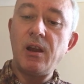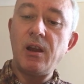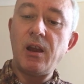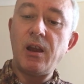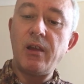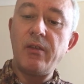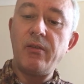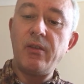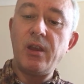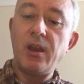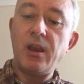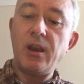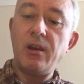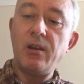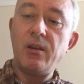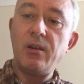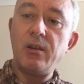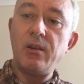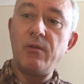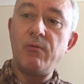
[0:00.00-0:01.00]
and
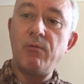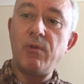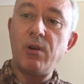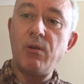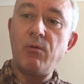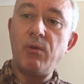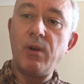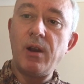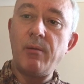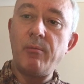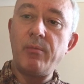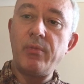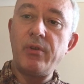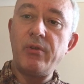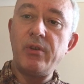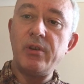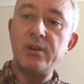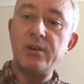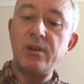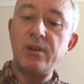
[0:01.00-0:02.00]
then you roll up
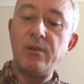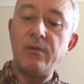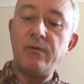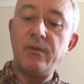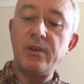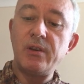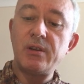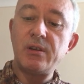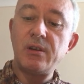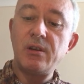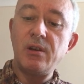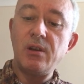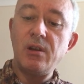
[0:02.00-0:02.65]
the surface,